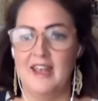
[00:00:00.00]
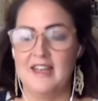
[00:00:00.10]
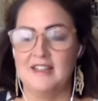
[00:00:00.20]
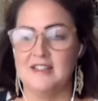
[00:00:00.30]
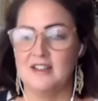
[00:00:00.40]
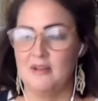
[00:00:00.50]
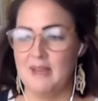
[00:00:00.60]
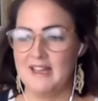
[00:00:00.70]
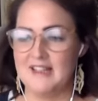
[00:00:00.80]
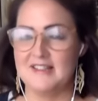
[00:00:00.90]
And I
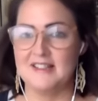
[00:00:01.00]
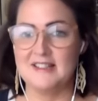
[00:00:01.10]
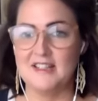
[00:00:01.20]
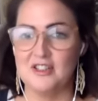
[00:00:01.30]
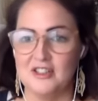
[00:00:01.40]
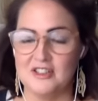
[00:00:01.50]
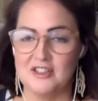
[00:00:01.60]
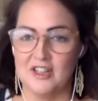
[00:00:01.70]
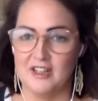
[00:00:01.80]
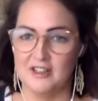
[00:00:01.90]
made this decision
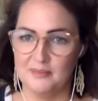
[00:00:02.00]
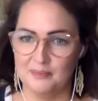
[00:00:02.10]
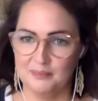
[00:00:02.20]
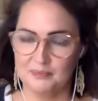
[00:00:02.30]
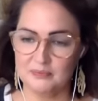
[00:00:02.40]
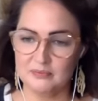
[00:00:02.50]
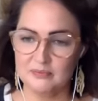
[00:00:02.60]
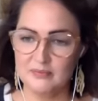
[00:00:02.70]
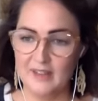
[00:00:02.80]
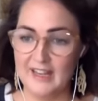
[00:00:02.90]
to,
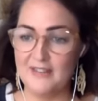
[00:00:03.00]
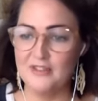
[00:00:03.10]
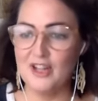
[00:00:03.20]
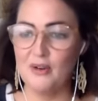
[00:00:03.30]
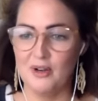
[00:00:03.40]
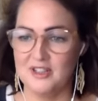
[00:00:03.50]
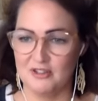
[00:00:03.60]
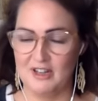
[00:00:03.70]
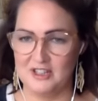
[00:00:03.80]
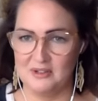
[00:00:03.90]
even though I'd
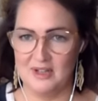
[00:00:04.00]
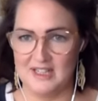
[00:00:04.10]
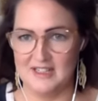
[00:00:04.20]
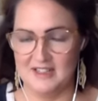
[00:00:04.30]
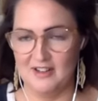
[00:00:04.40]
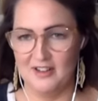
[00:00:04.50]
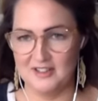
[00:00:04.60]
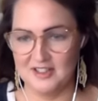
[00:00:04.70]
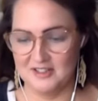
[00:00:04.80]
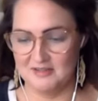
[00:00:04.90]
graduated in art,
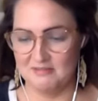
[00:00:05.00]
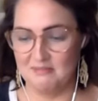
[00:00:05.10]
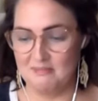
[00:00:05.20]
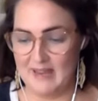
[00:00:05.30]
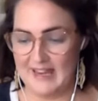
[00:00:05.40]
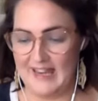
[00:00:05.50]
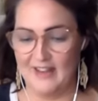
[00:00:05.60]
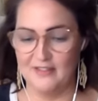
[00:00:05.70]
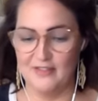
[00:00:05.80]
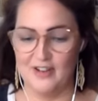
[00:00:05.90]
to be
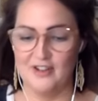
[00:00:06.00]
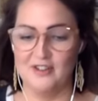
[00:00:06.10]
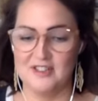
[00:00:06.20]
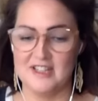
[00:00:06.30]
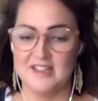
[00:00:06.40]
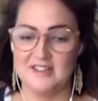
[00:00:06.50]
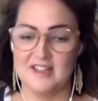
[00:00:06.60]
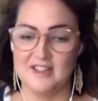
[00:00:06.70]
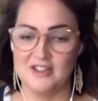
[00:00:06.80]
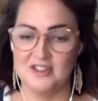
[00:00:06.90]
a fine artist
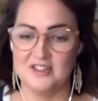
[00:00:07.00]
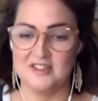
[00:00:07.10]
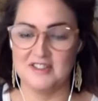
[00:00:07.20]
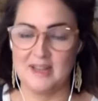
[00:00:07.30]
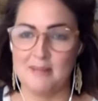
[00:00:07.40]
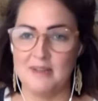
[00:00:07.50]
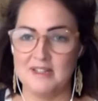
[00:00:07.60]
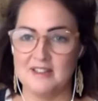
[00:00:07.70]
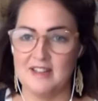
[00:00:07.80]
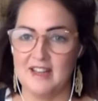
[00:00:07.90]
and just to step
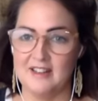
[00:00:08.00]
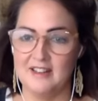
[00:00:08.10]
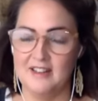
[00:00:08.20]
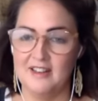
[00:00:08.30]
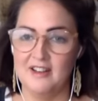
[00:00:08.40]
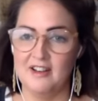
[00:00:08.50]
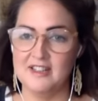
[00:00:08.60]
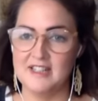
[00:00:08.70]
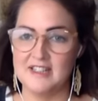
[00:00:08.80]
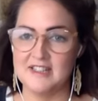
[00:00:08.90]
into that
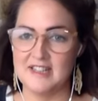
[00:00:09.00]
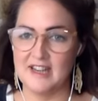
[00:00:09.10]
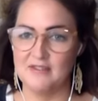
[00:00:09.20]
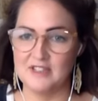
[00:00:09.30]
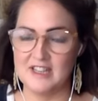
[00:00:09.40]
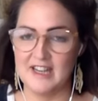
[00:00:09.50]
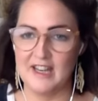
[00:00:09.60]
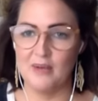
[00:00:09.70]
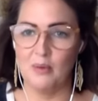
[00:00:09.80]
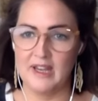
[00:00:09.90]
identity every
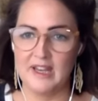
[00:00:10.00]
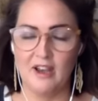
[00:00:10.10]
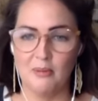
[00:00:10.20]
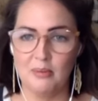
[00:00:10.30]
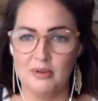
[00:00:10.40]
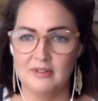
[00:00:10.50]
day and wake up